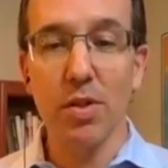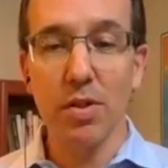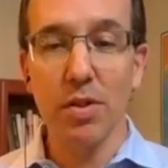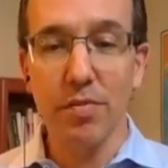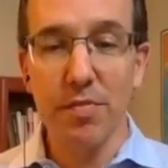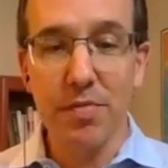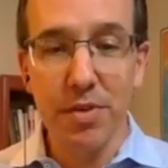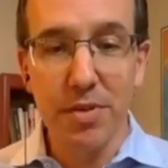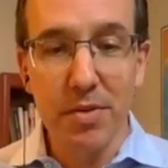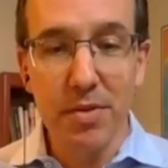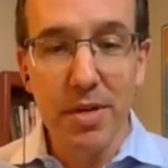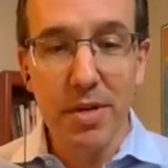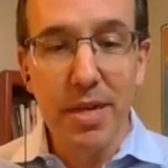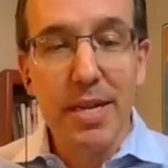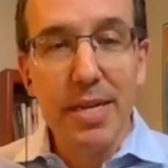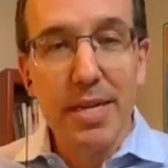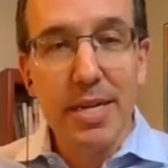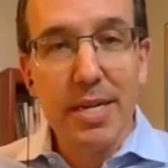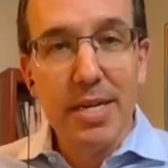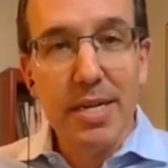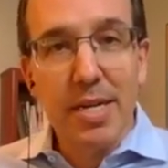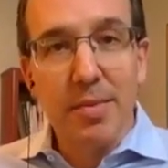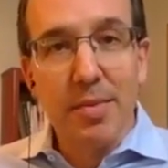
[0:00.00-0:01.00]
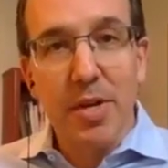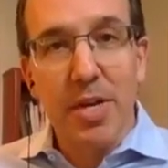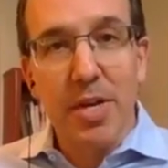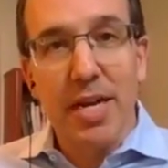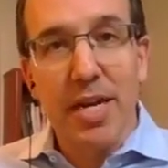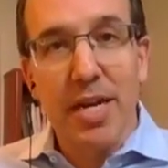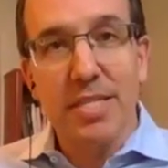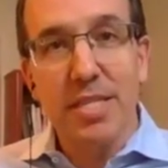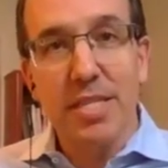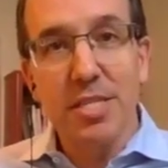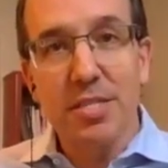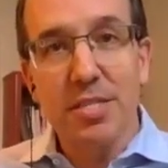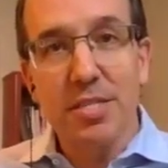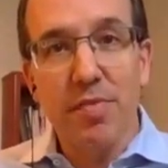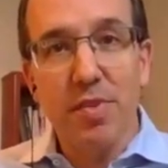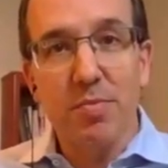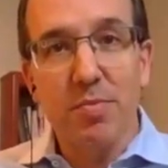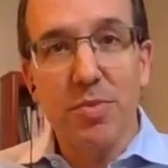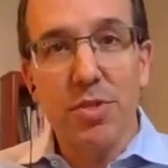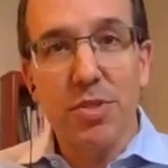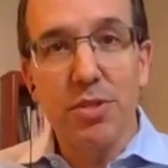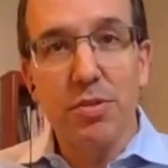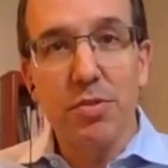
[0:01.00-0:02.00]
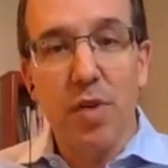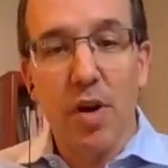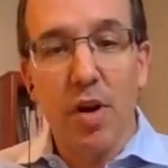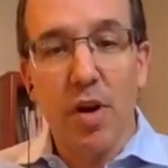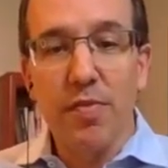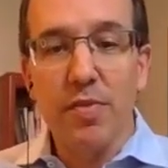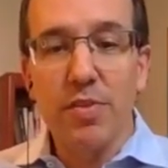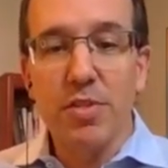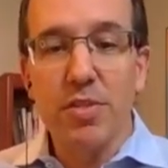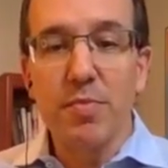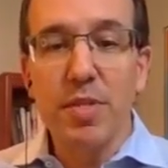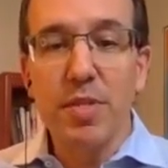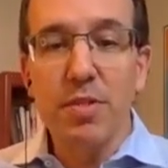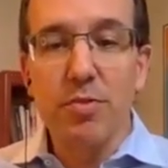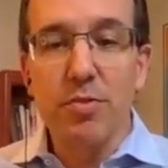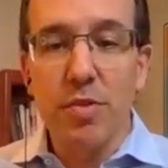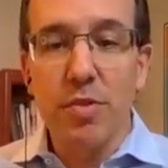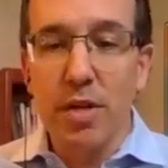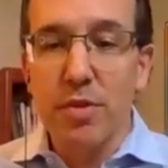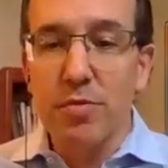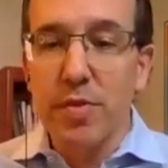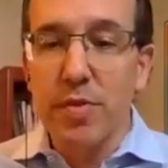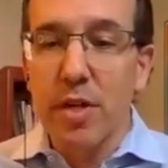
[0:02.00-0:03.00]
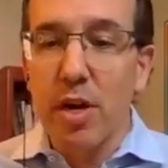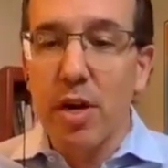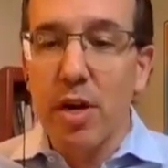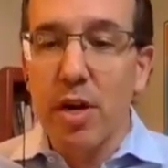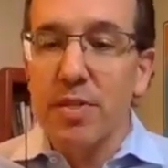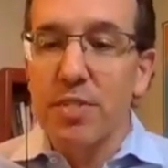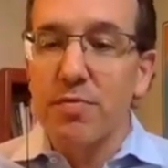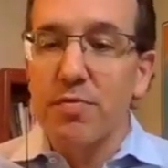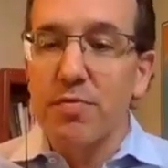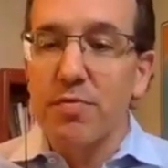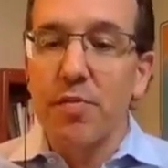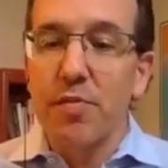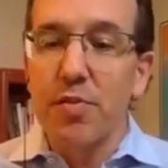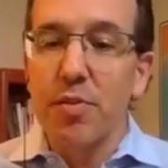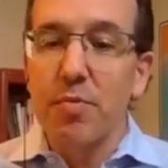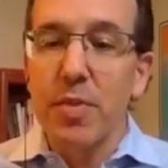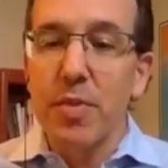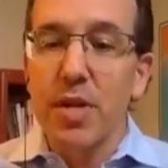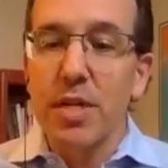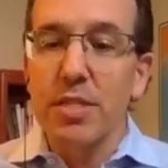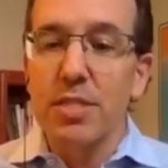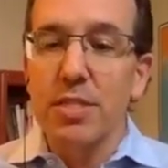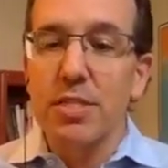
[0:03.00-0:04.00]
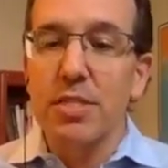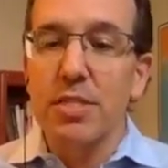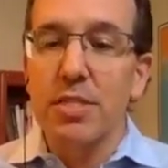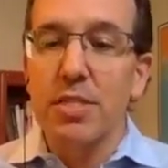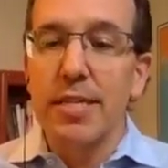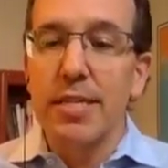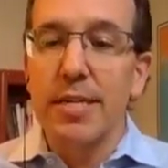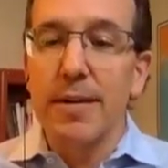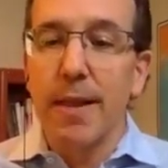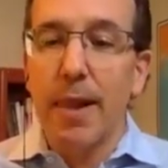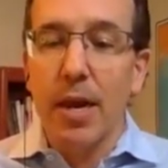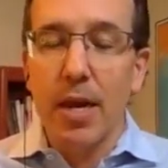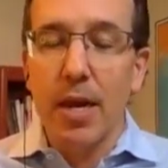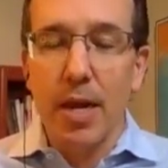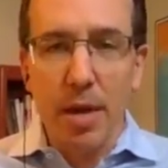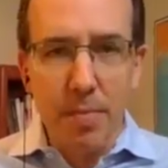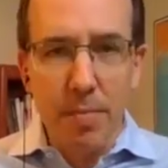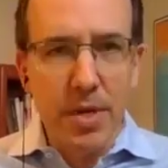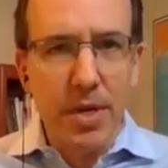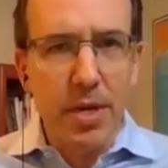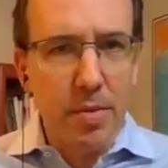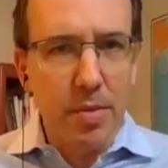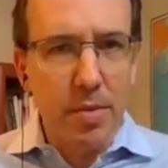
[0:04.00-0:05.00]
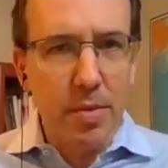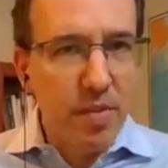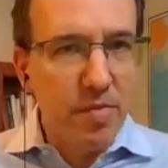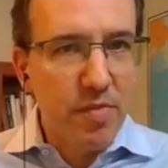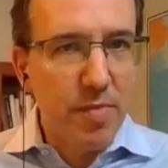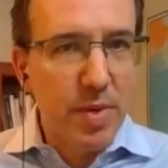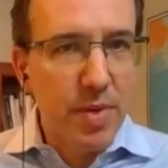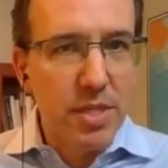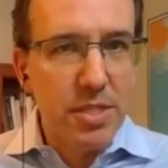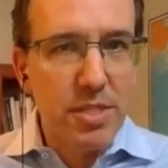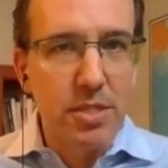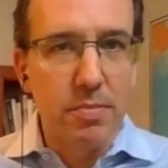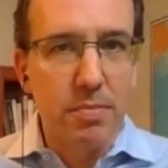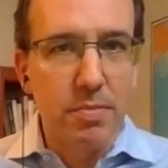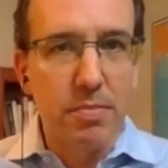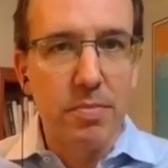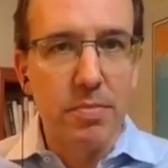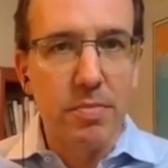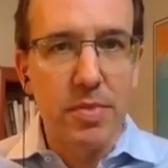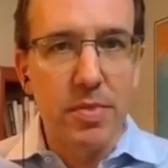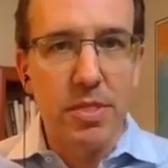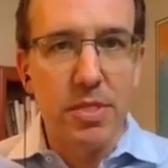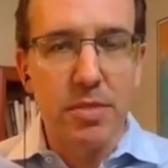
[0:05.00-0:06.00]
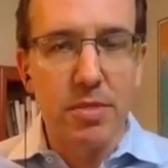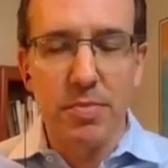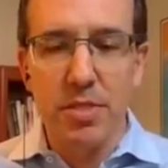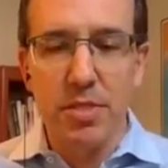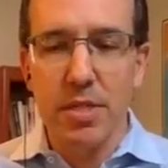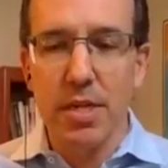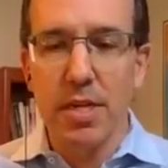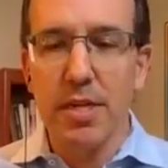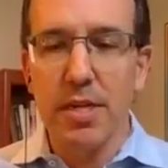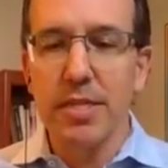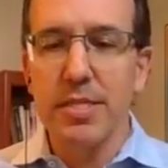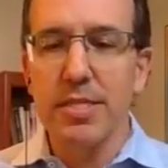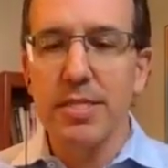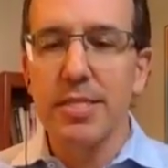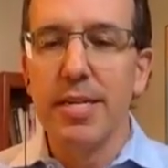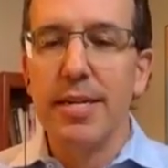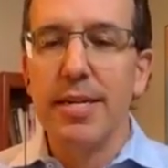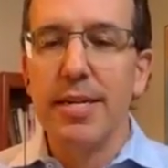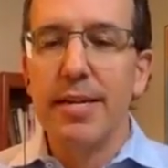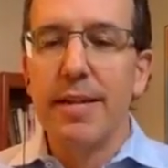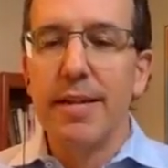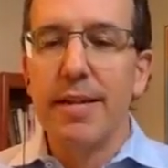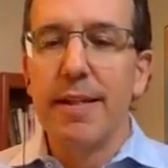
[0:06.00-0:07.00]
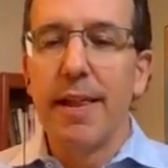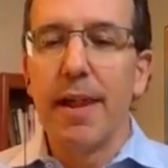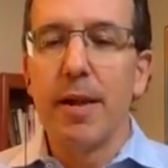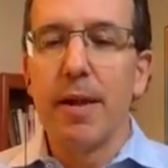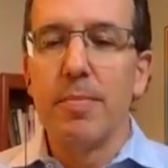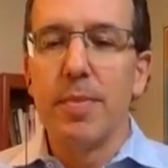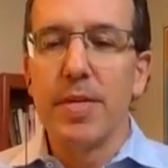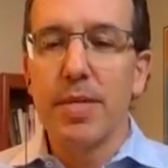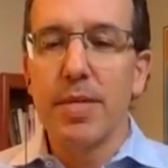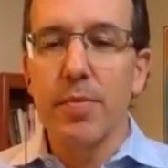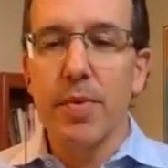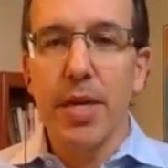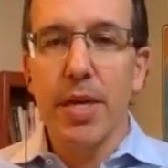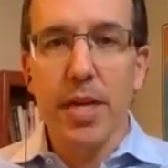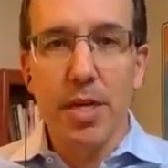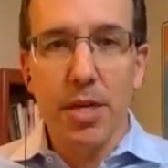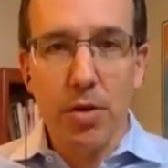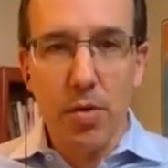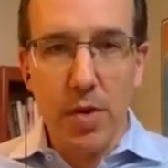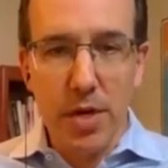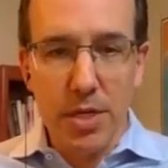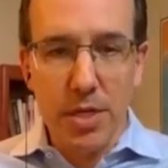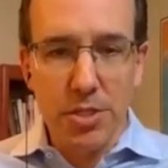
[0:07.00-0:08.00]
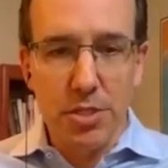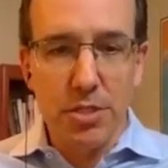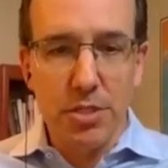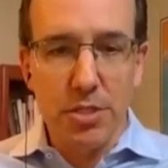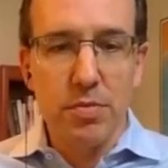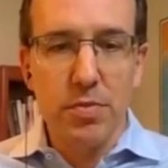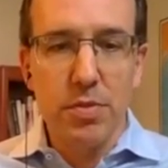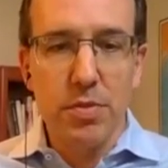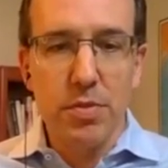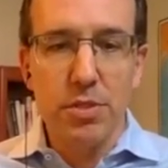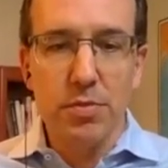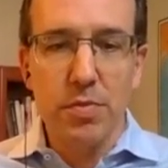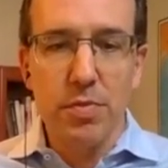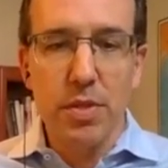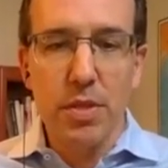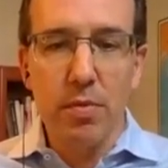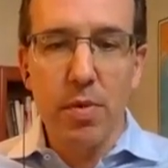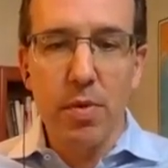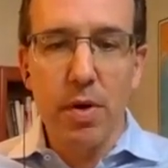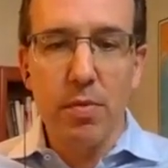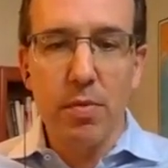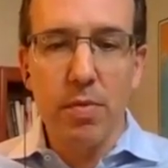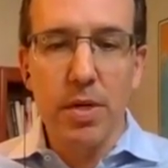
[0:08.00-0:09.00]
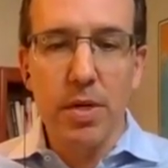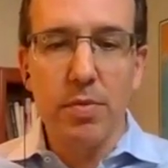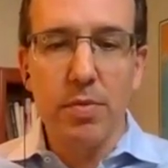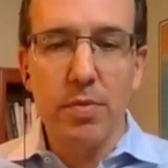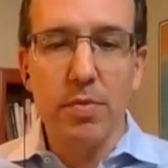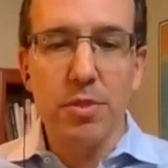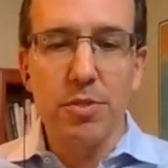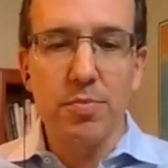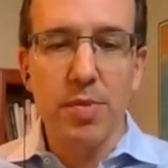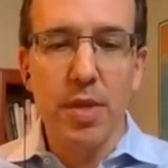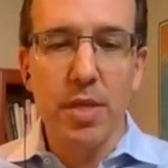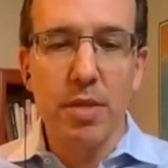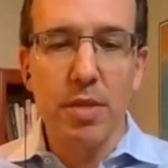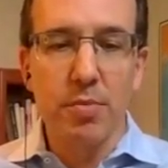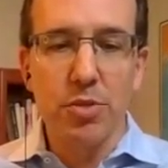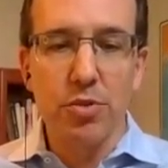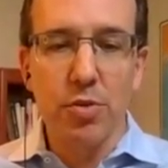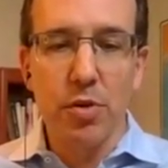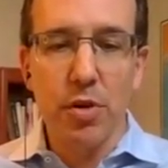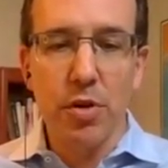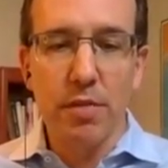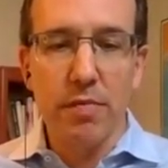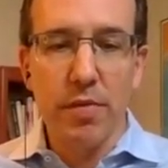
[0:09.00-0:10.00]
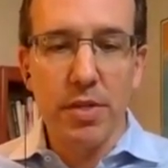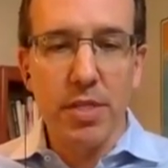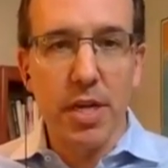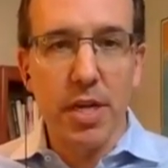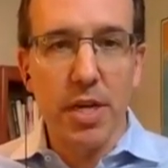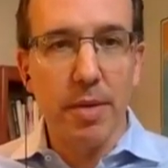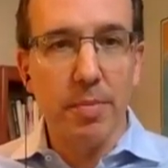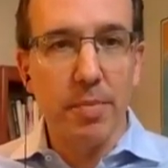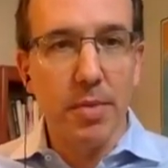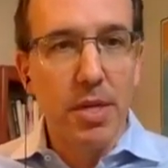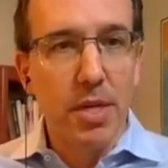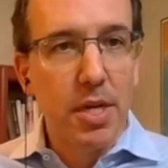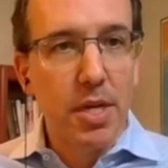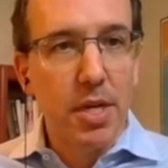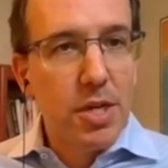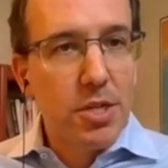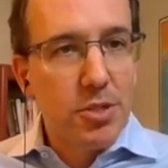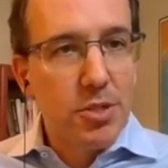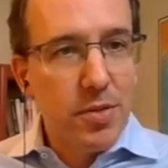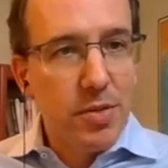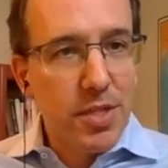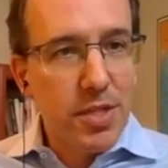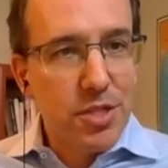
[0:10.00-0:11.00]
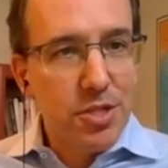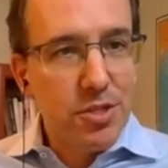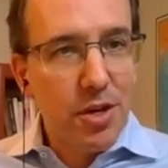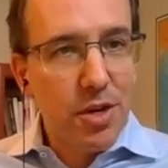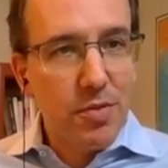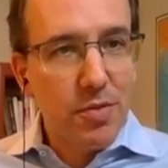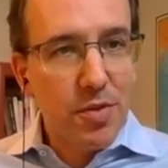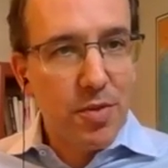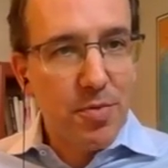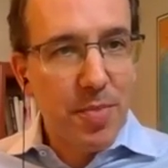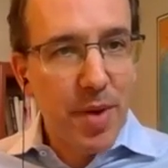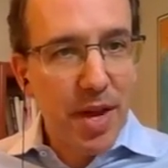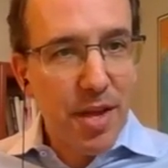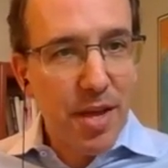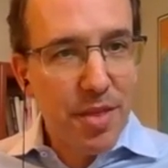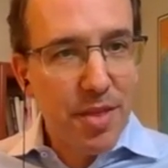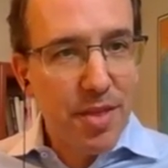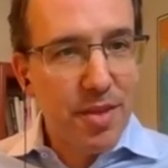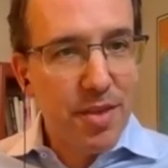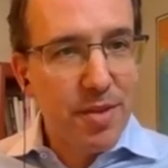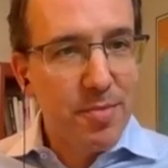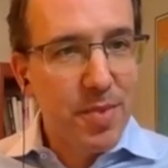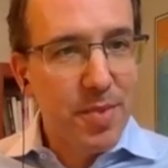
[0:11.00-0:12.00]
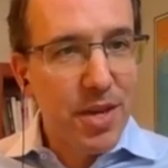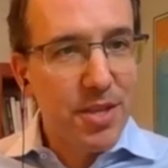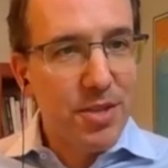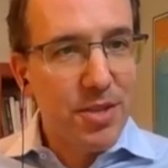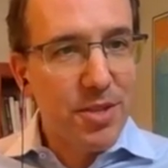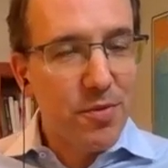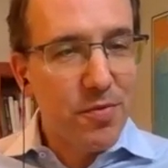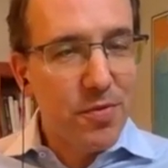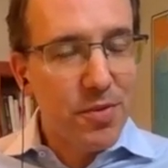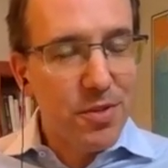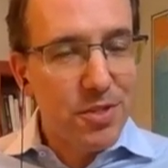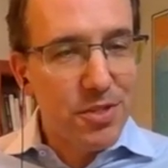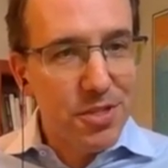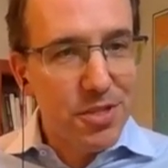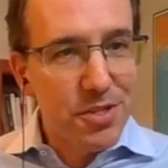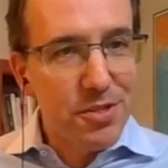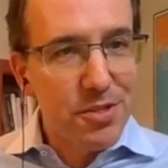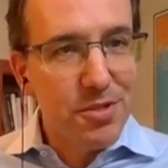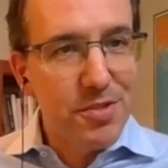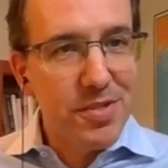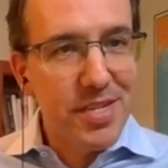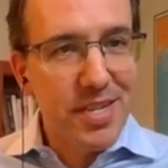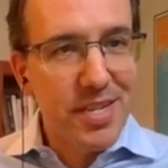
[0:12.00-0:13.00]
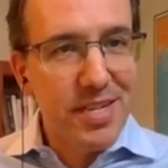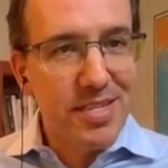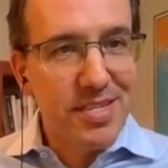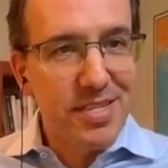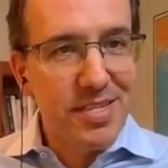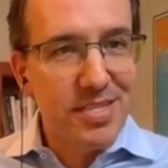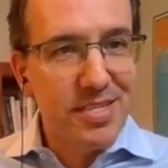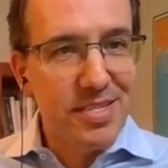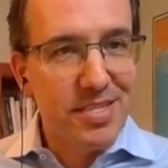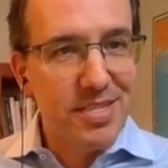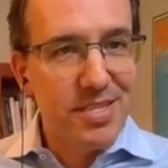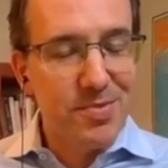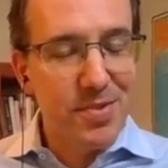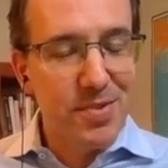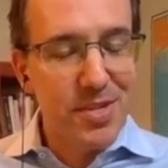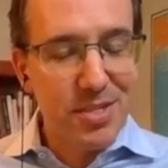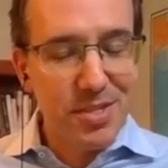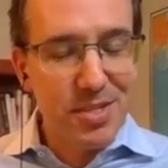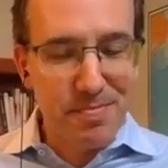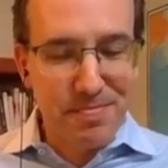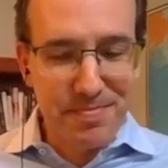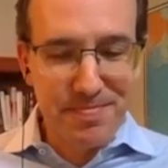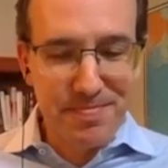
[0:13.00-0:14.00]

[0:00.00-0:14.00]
of you. I'm going to ask each of them to offer some introductory comments for a few minutes, accompanied, I believe, by some slides, and then we'll get into questions, which is really where we'll spend the majority of our time. So let's start with Beth. Beth, over to you, and welcome.